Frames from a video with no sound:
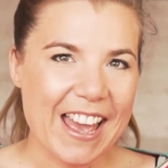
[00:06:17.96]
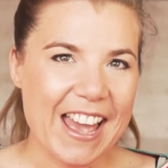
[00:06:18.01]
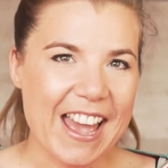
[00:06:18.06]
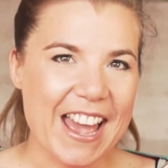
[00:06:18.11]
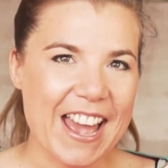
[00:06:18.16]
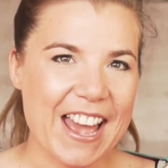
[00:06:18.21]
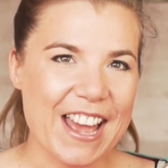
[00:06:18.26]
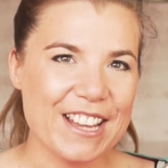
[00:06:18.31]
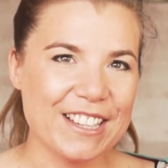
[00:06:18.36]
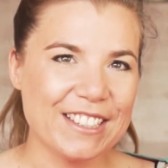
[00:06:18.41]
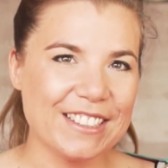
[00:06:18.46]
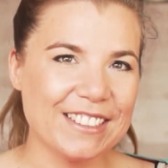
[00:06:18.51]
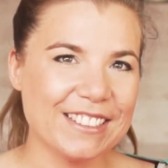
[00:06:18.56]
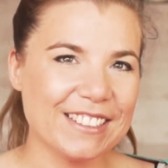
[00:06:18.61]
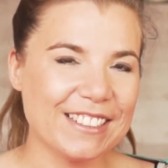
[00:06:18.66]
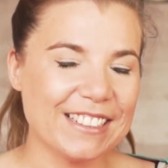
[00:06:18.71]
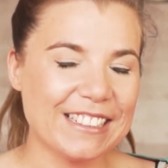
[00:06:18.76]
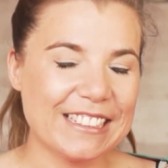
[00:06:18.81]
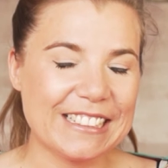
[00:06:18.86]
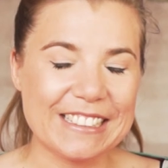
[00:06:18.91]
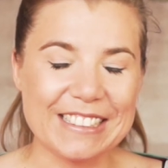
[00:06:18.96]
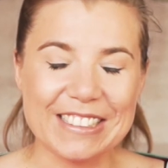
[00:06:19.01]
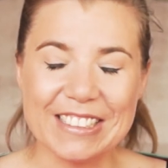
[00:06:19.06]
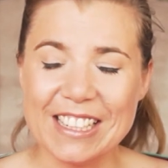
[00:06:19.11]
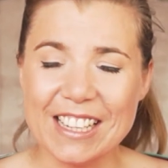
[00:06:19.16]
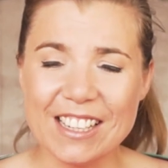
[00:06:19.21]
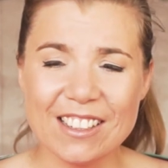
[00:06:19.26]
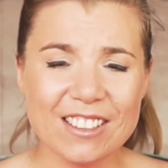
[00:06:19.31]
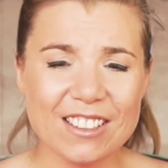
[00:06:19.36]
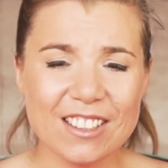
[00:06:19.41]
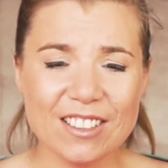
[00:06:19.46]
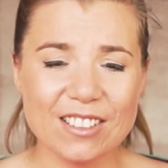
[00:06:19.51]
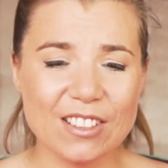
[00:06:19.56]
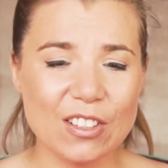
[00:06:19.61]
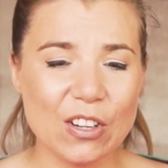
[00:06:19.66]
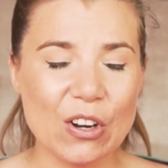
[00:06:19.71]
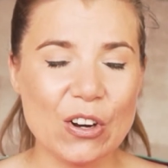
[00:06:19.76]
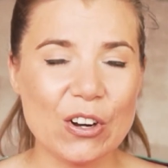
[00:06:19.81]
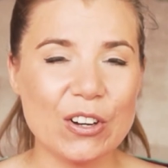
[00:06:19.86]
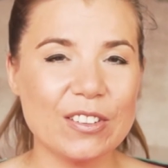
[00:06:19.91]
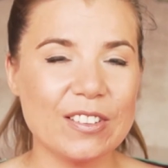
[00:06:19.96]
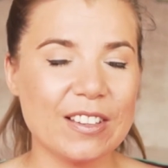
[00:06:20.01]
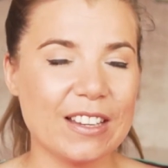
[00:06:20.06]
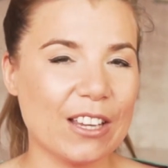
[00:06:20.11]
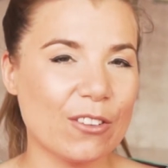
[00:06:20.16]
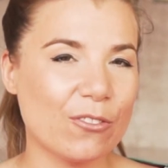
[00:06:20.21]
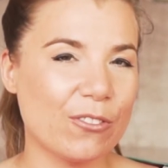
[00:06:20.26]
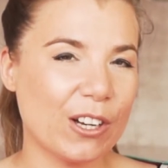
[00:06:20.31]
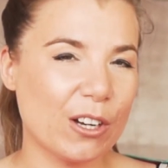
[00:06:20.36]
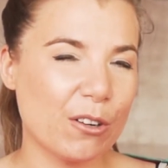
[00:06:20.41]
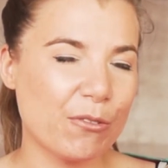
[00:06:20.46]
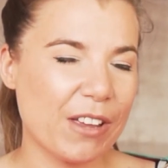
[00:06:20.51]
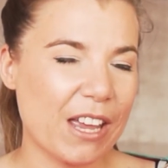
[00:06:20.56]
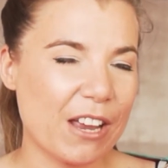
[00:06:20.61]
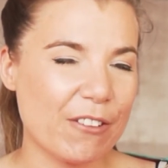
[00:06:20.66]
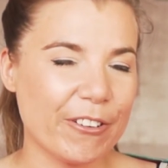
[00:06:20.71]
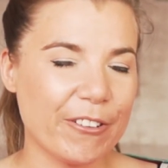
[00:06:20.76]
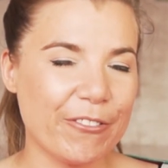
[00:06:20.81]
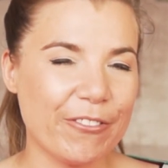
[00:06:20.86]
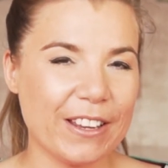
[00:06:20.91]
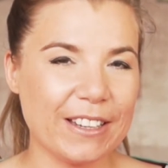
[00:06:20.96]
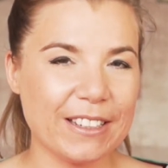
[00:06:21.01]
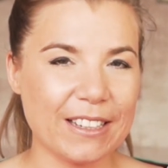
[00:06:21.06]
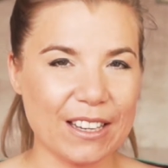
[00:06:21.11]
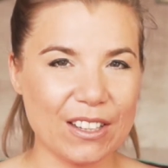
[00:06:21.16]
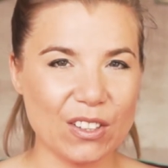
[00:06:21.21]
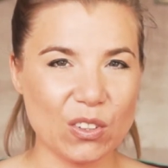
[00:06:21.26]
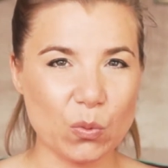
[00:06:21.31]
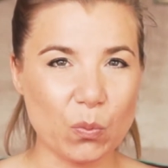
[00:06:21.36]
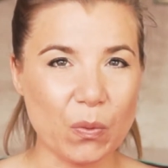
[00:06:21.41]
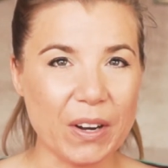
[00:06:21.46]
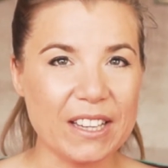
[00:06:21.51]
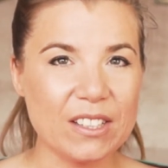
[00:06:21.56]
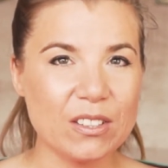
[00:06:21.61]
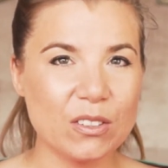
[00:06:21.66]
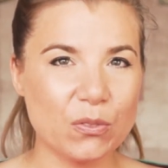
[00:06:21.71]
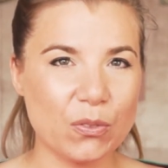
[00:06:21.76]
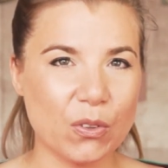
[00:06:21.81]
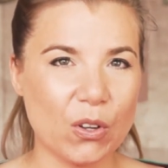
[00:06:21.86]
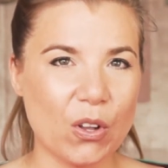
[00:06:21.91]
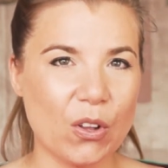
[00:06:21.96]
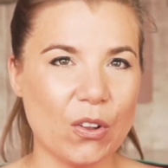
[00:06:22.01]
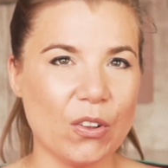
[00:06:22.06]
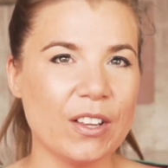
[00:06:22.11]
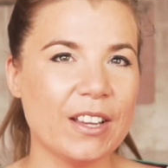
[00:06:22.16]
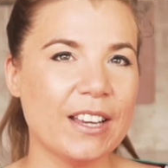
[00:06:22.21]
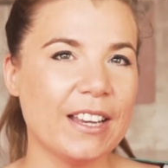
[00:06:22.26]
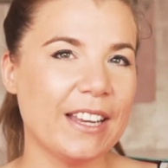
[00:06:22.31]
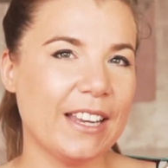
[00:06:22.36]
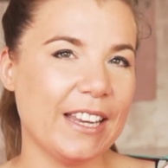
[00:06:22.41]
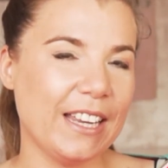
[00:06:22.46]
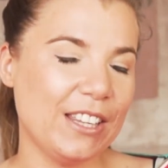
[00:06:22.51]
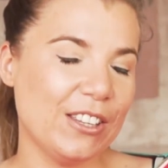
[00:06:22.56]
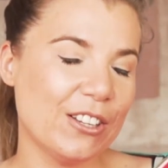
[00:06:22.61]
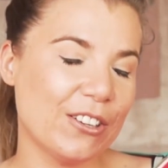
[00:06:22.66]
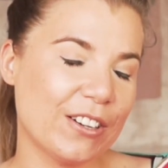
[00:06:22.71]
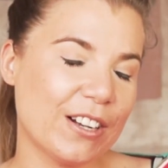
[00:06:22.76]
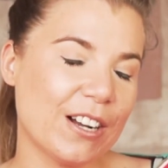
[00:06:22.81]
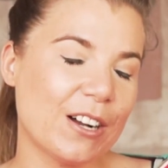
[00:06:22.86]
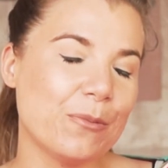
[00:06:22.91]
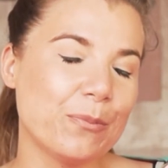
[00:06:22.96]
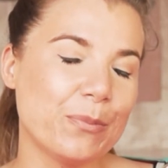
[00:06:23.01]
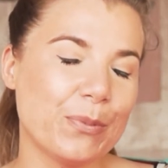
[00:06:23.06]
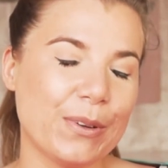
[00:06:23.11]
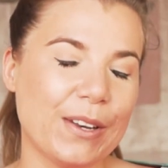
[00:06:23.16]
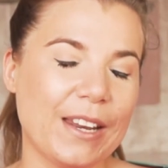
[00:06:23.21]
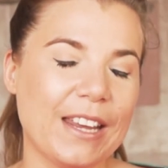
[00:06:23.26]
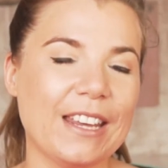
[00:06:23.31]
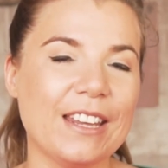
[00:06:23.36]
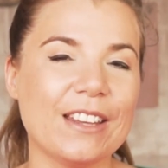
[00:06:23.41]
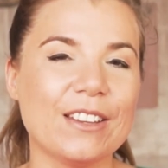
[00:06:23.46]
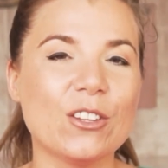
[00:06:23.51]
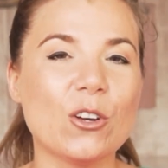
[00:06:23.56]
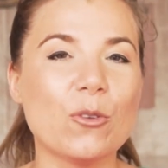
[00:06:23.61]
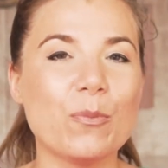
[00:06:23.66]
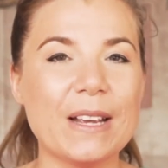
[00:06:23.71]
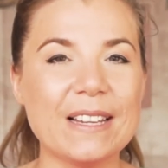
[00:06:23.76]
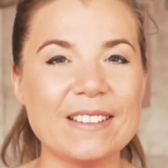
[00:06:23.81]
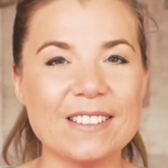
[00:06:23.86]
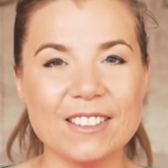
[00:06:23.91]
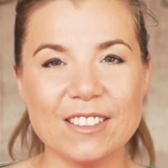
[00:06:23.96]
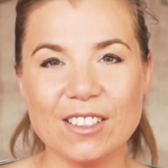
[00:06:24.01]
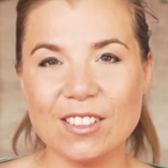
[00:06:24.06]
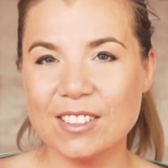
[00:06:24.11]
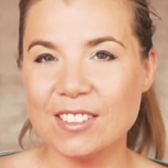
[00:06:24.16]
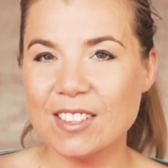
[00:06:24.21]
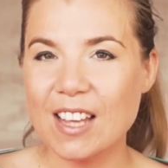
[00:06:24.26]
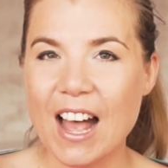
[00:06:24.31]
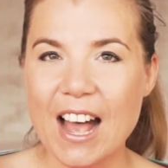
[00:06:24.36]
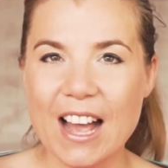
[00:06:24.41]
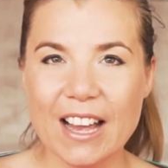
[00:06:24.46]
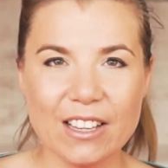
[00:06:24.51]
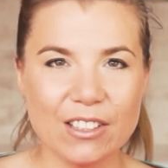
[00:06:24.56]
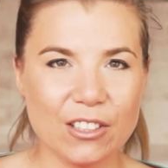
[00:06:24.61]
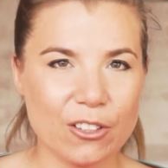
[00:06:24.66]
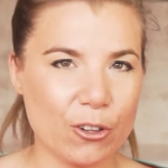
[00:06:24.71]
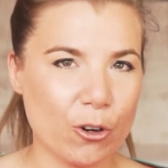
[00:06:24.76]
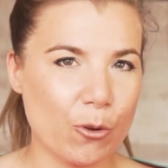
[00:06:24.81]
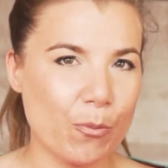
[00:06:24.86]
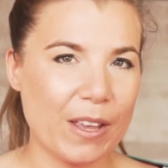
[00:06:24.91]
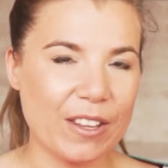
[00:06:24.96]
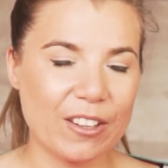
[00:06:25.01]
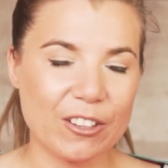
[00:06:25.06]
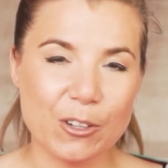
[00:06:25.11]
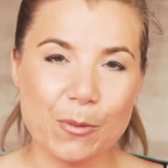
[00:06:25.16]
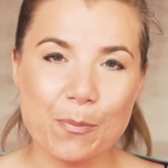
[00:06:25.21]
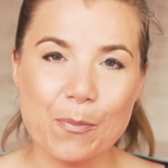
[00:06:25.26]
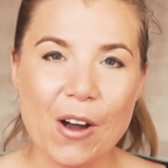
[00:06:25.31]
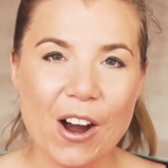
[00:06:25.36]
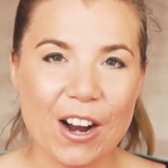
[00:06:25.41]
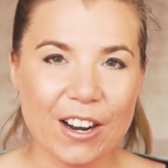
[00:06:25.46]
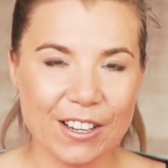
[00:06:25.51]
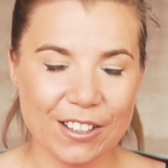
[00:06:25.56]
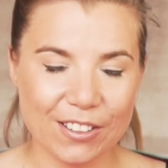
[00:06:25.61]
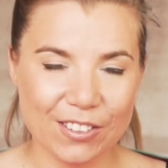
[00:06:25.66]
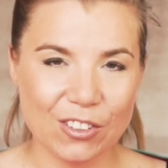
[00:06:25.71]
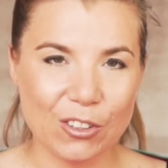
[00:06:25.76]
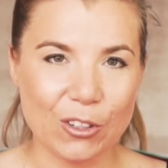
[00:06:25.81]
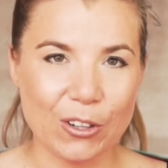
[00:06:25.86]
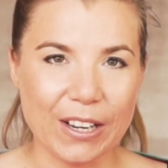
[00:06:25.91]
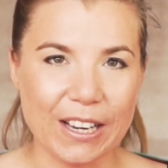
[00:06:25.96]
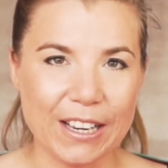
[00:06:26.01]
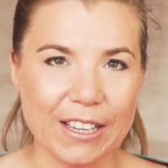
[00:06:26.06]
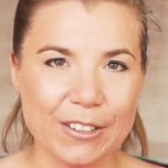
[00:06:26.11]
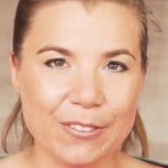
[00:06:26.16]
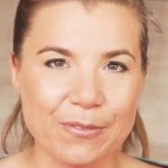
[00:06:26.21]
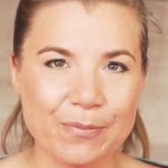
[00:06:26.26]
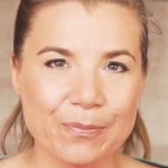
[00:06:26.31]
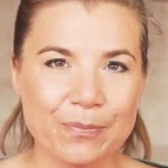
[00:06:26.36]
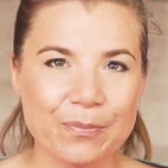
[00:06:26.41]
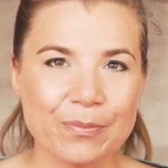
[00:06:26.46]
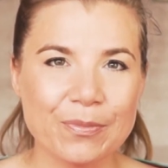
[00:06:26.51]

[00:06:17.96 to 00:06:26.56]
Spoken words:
And neither does it hurt to get rid of everything that is wasteful in your company, no matter the size or no matter the market you're in.